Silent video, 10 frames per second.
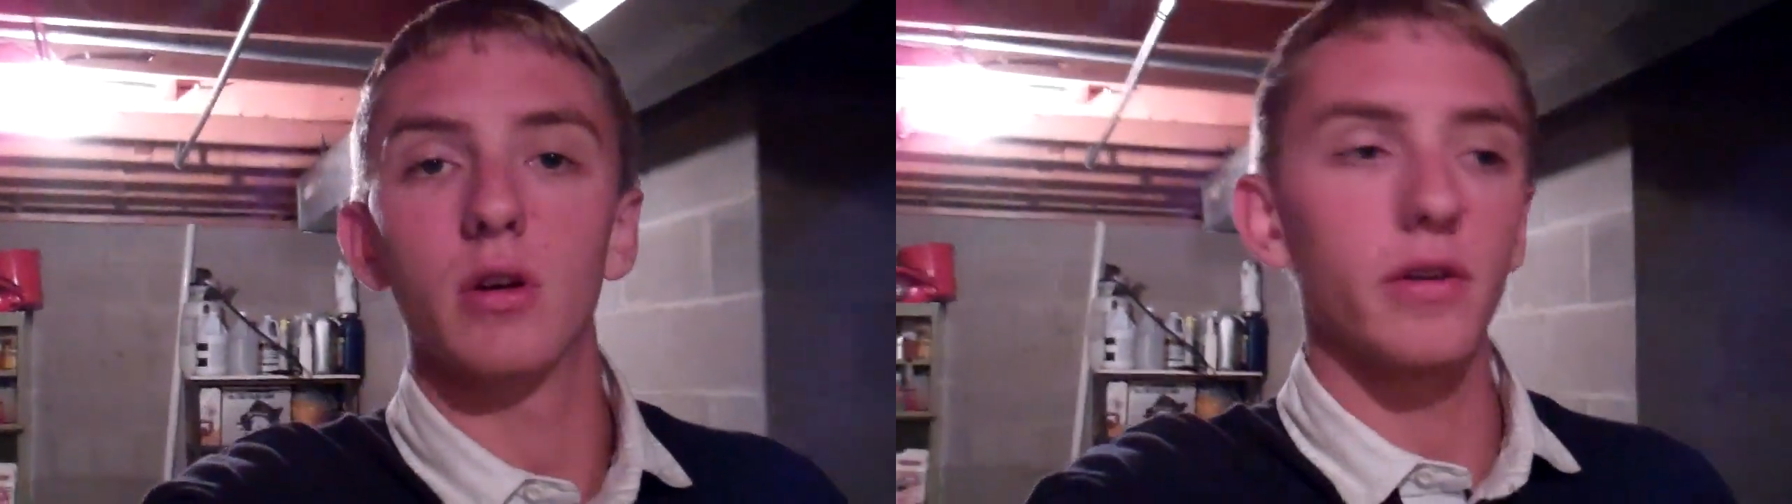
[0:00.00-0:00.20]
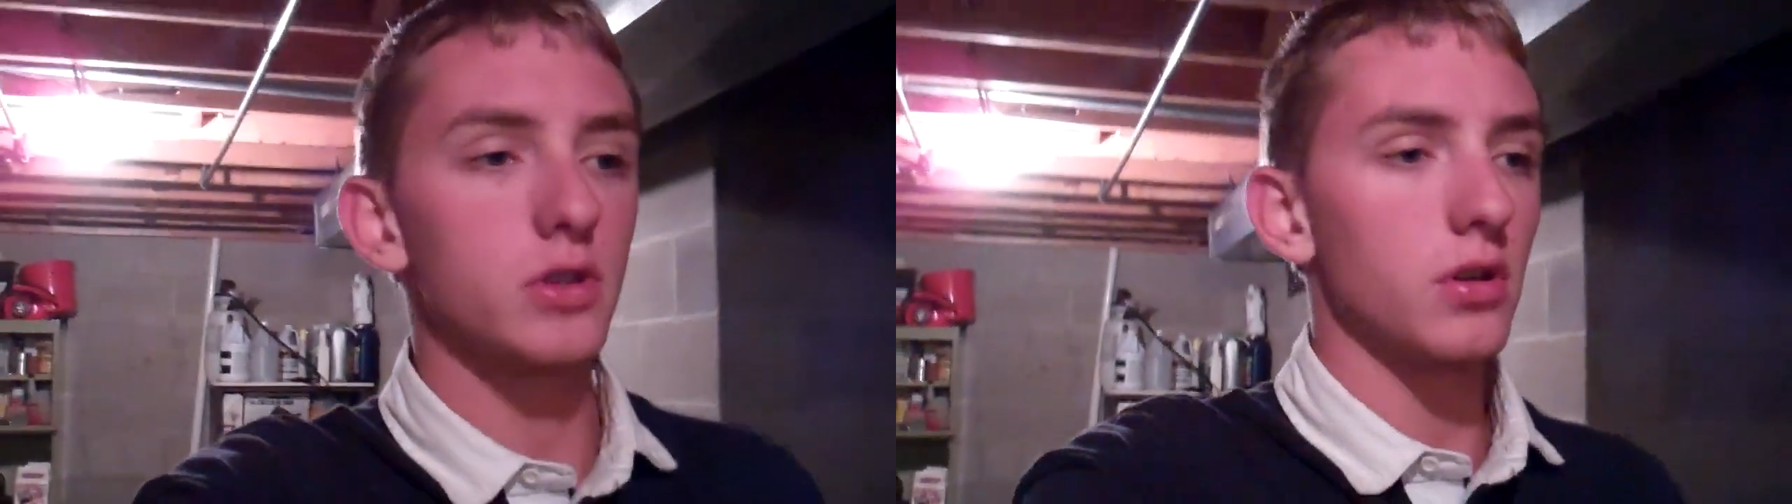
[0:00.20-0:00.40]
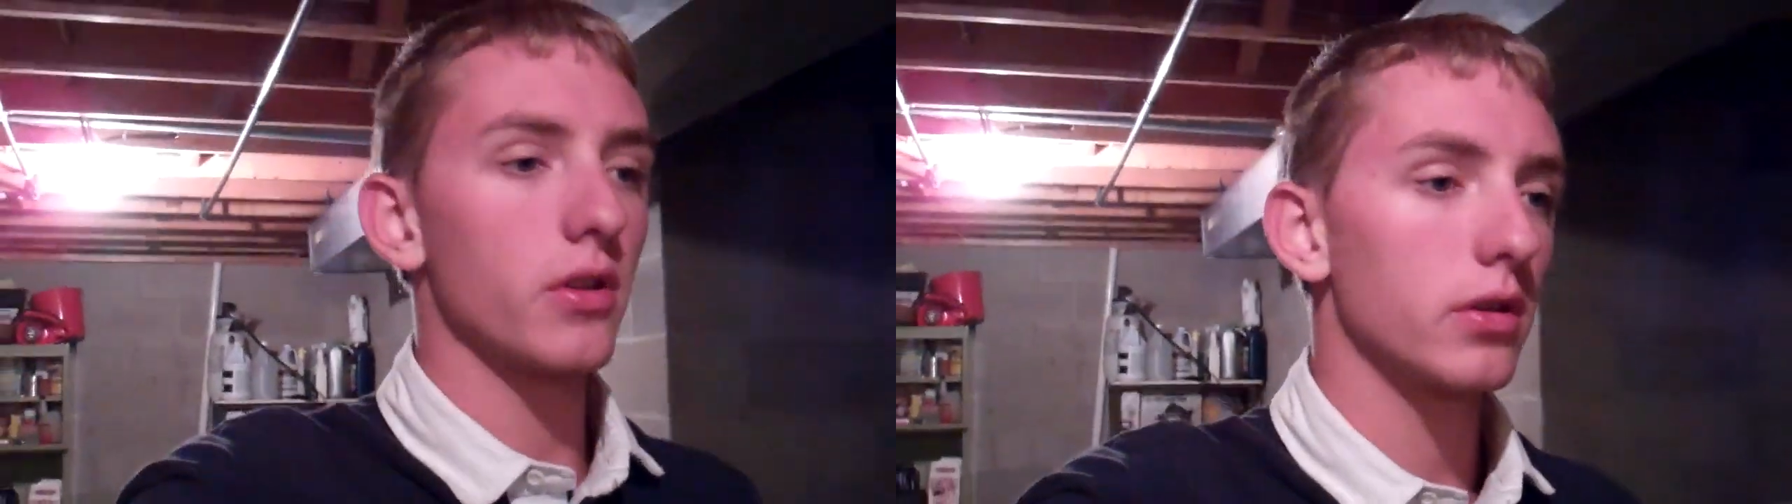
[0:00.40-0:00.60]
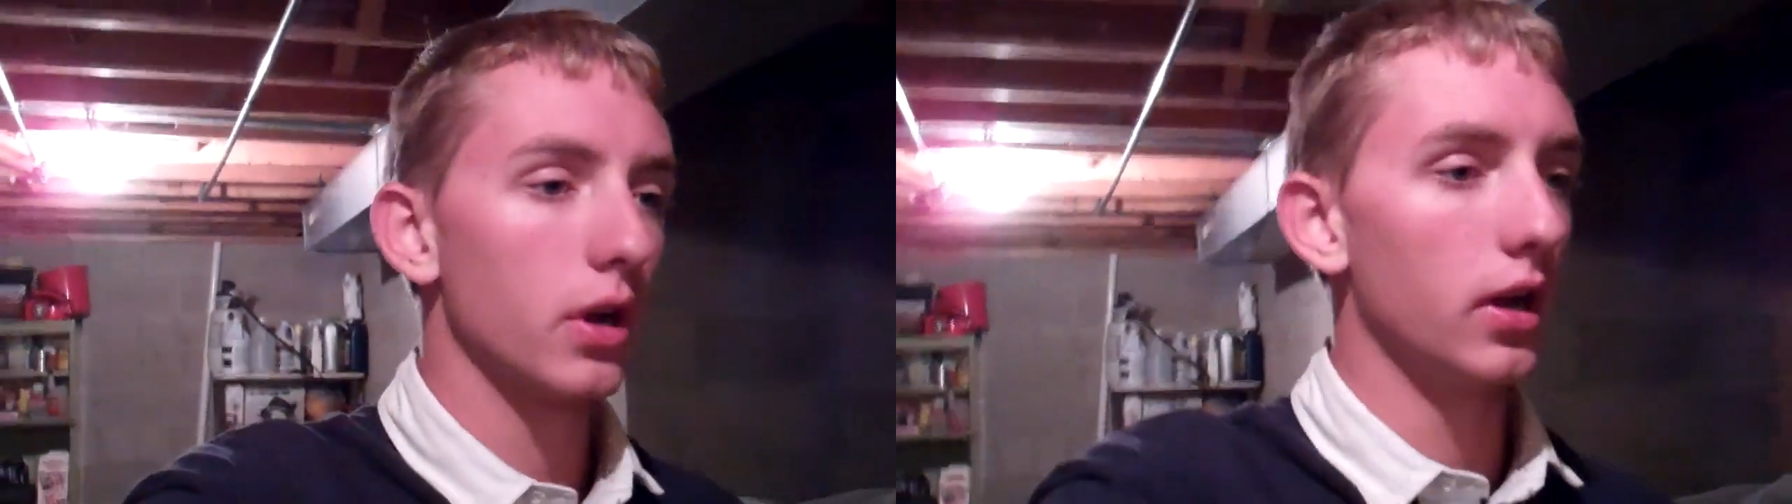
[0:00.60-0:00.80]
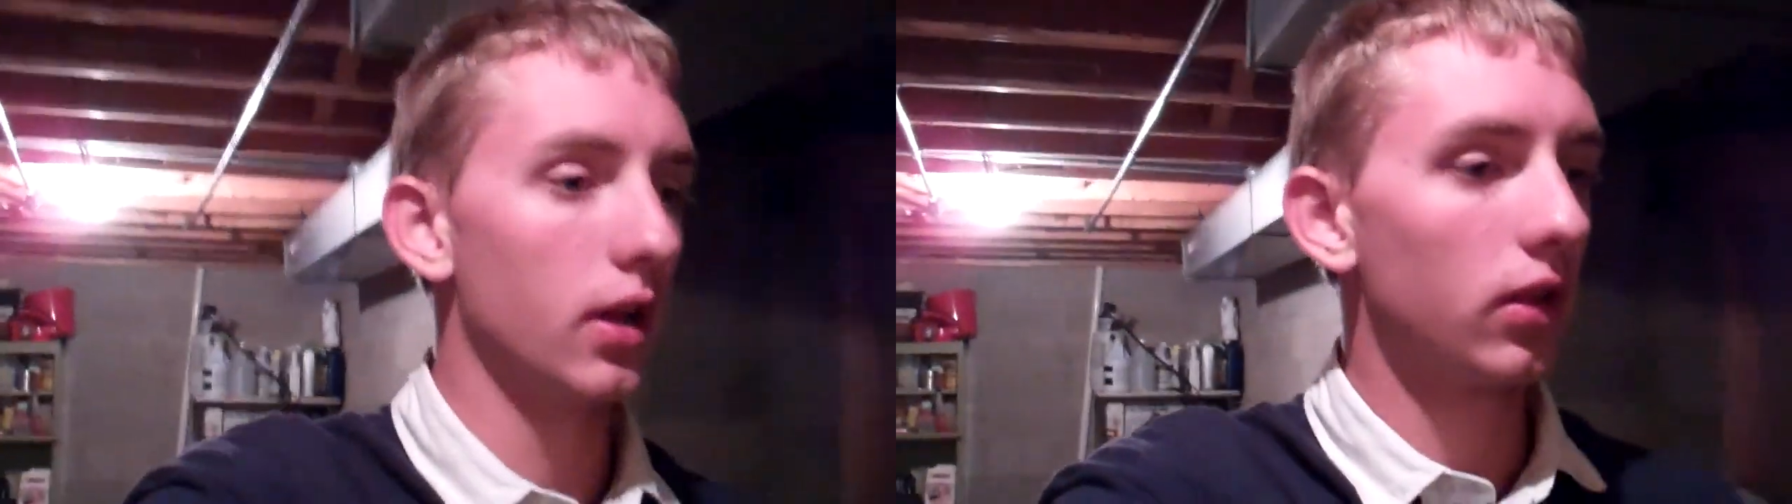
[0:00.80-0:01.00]
Give us another
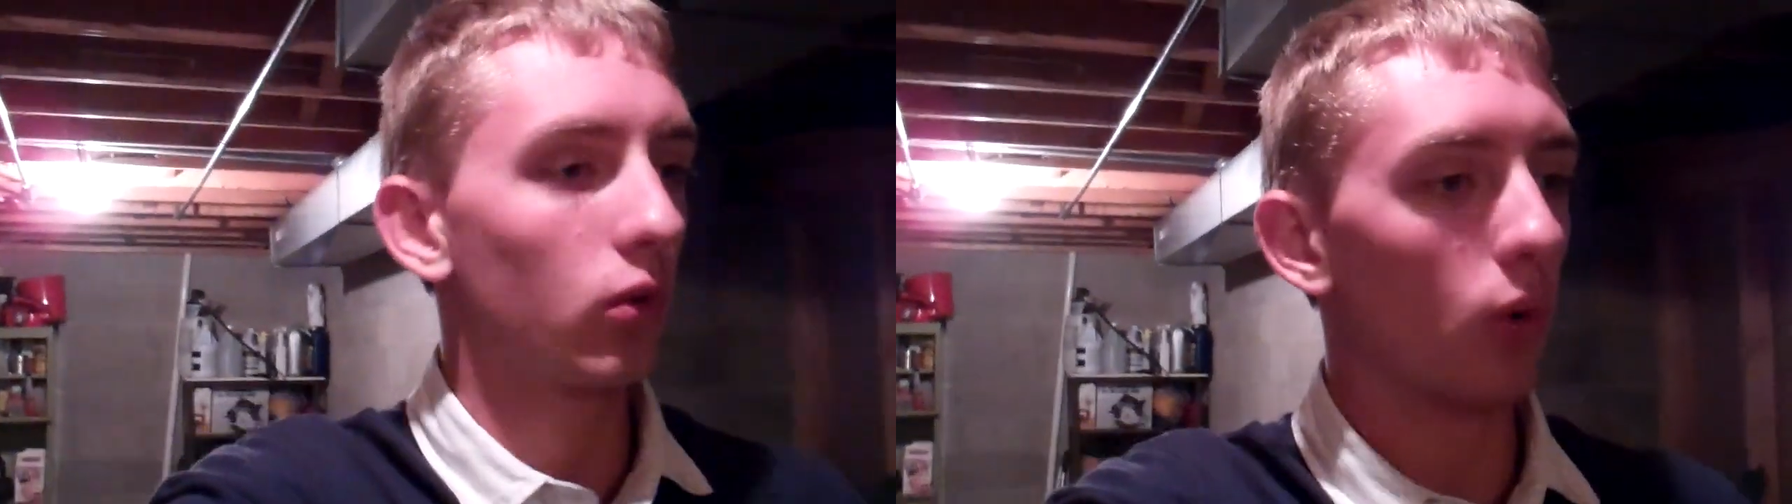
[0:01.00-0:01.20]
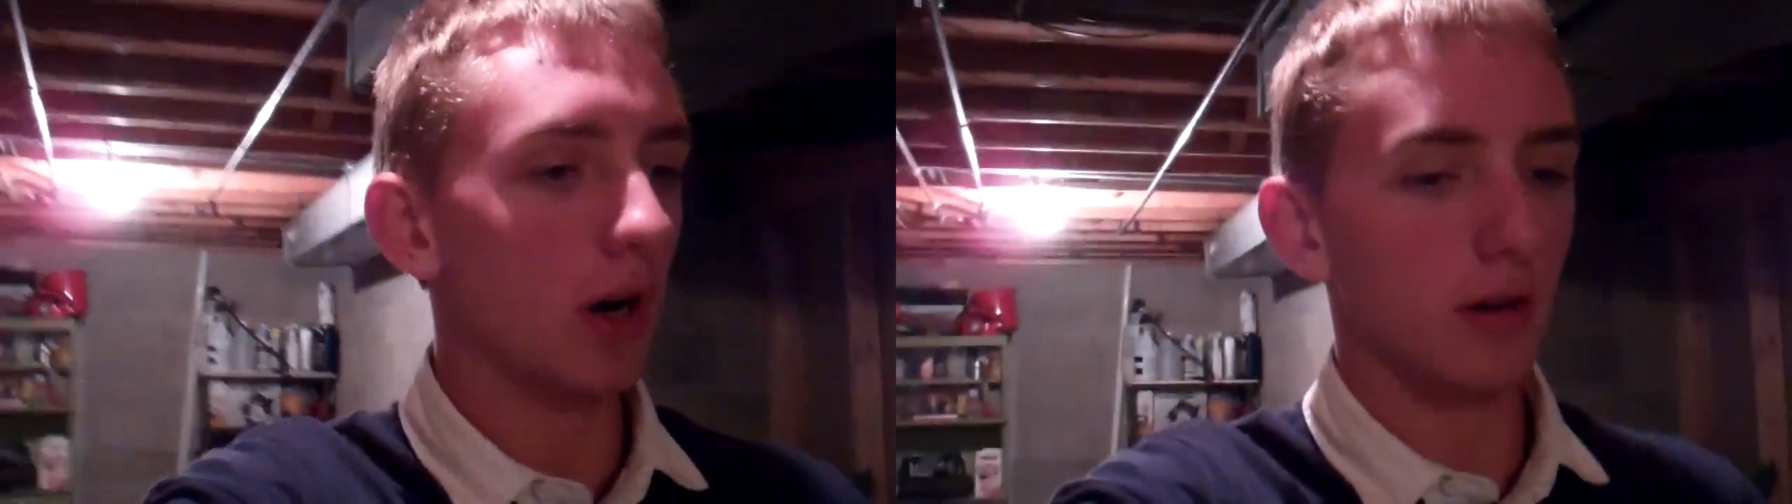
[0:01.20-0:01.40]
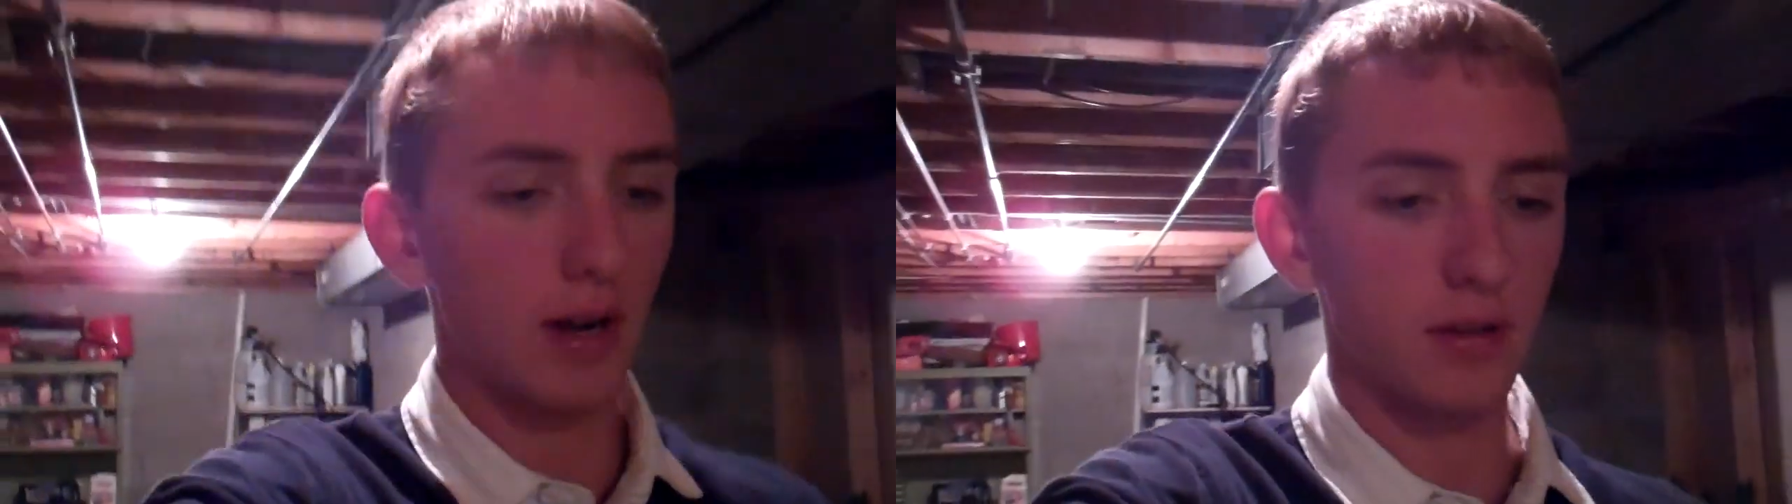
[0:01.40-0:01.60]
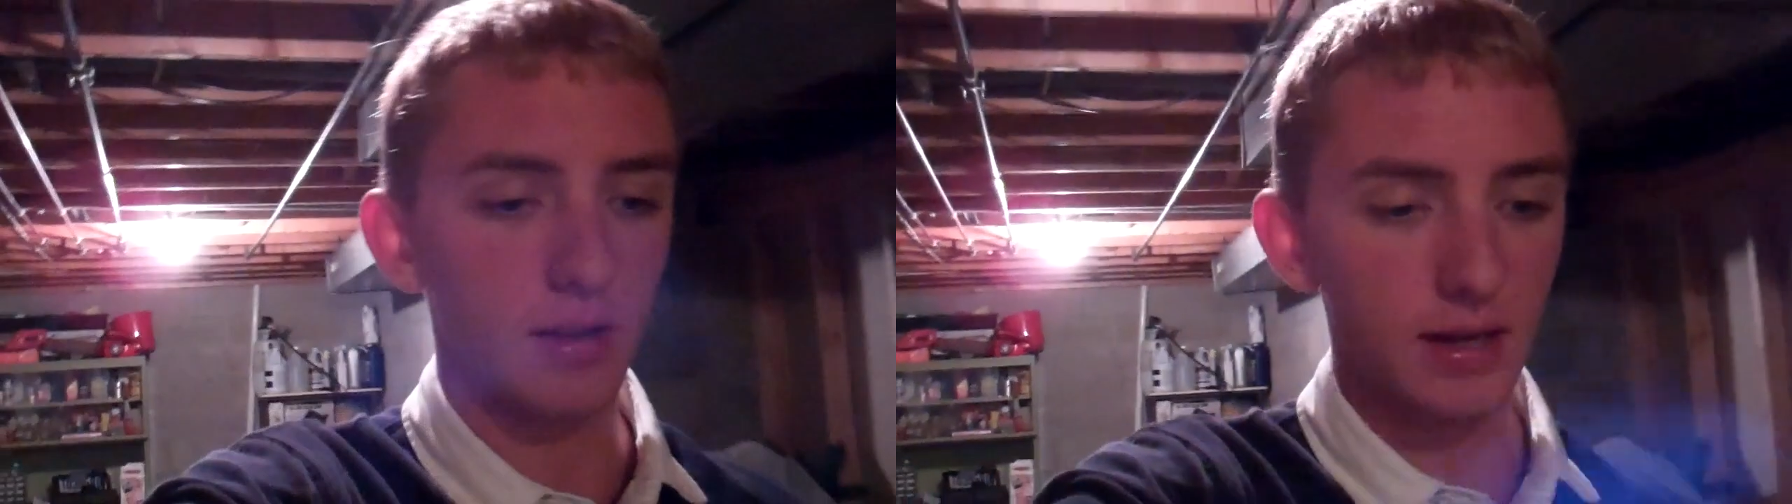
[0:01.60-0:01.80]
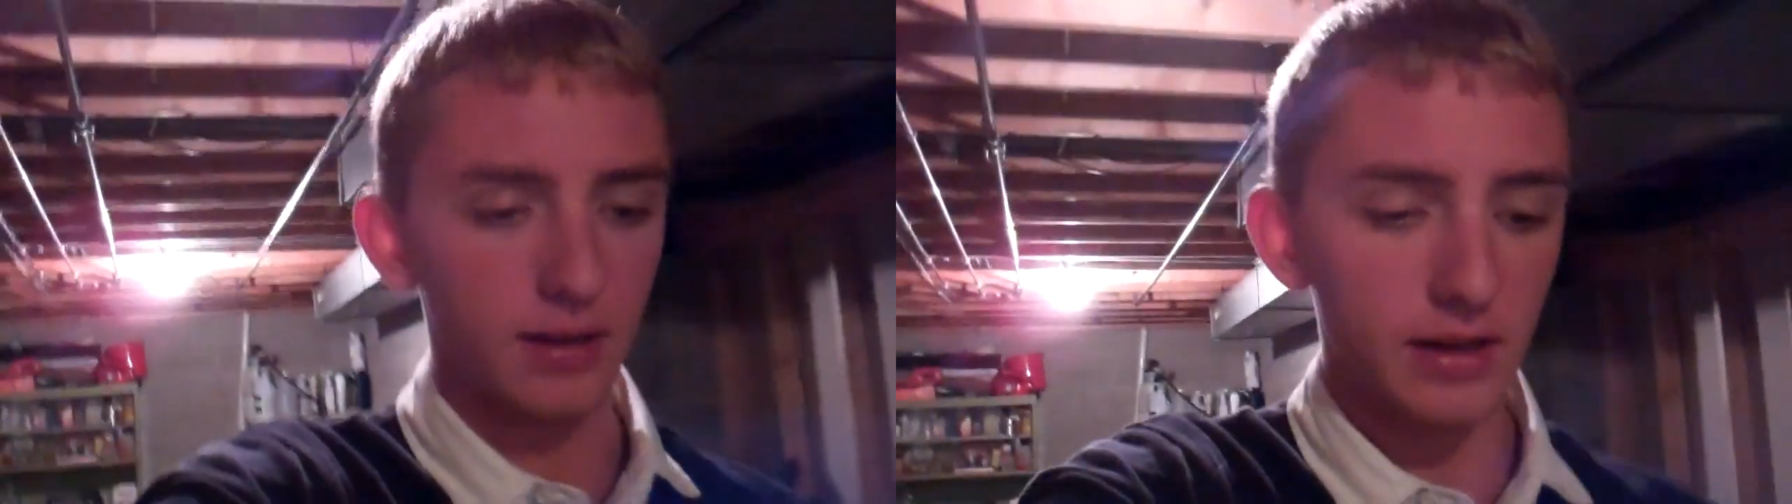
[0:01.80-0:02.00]
little walk around thing,